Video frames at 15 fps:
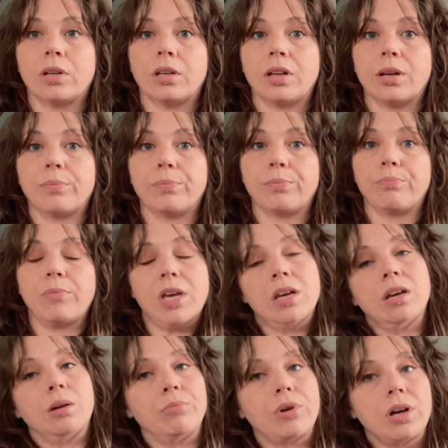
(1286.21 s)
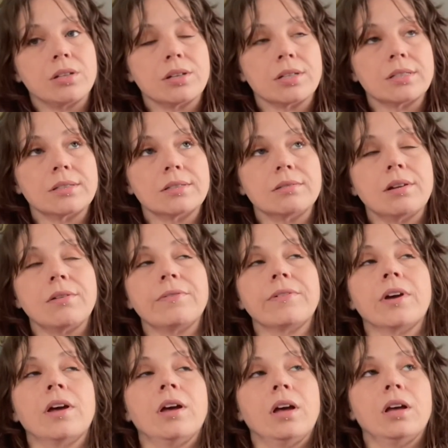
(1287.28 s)
like making projects and stuff.
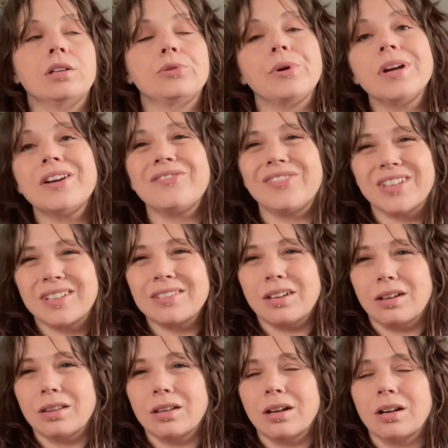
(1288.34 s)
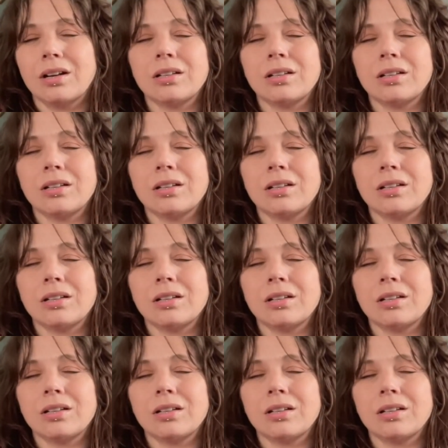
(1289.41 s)
So I have things on there.